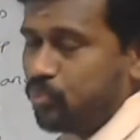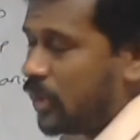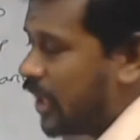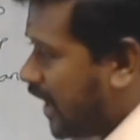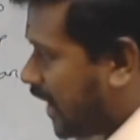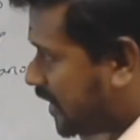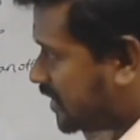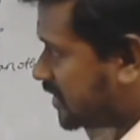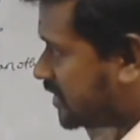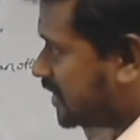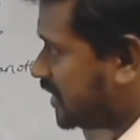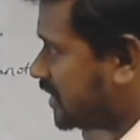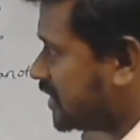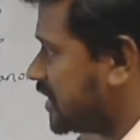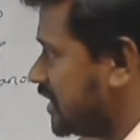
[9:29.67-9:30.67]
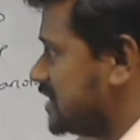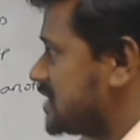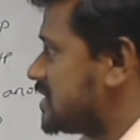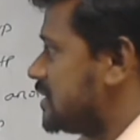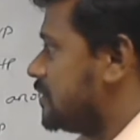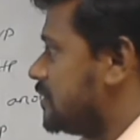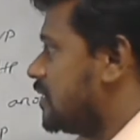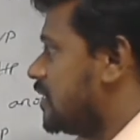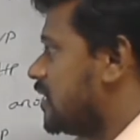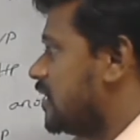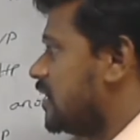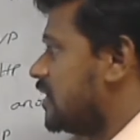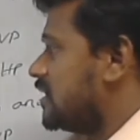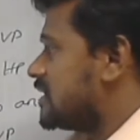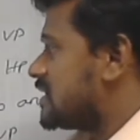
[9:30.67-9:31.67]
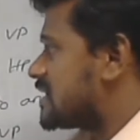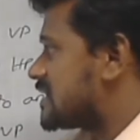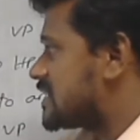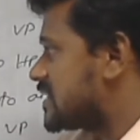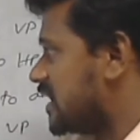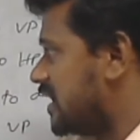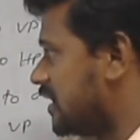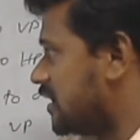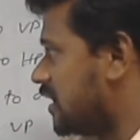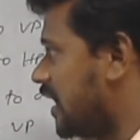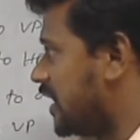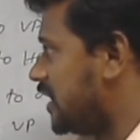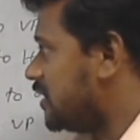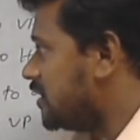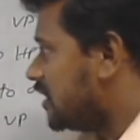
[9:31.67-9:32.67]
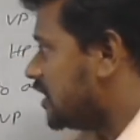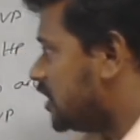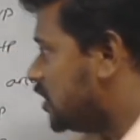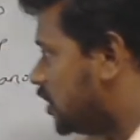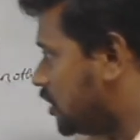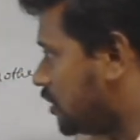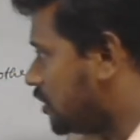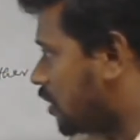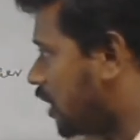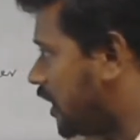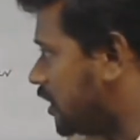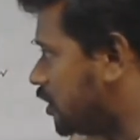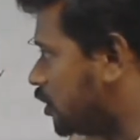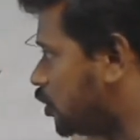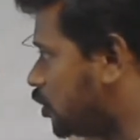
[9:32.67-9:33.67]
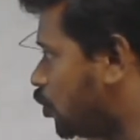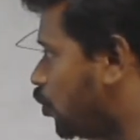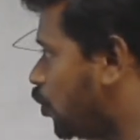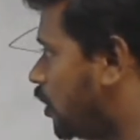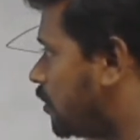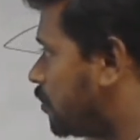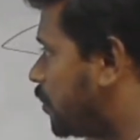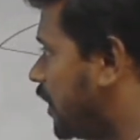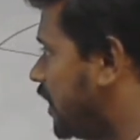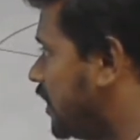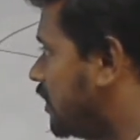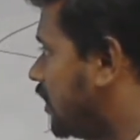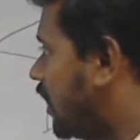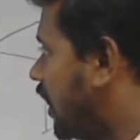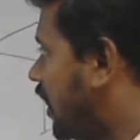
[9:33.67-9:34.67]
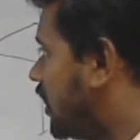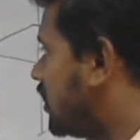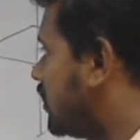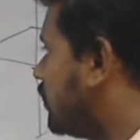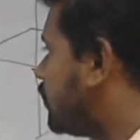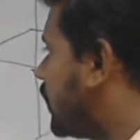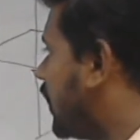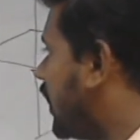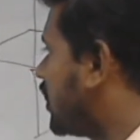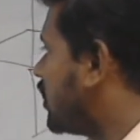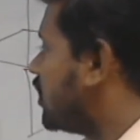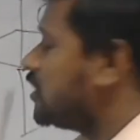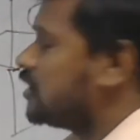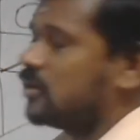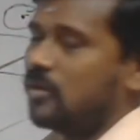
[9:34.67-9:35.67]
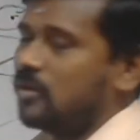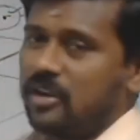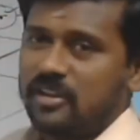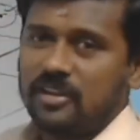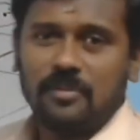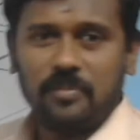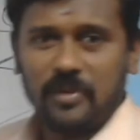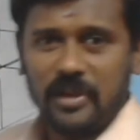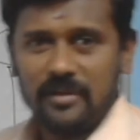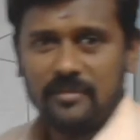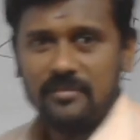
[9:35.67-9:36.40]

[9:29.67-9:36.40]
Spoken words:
And the third case, straight line inclined to one plane and parallel to another plane.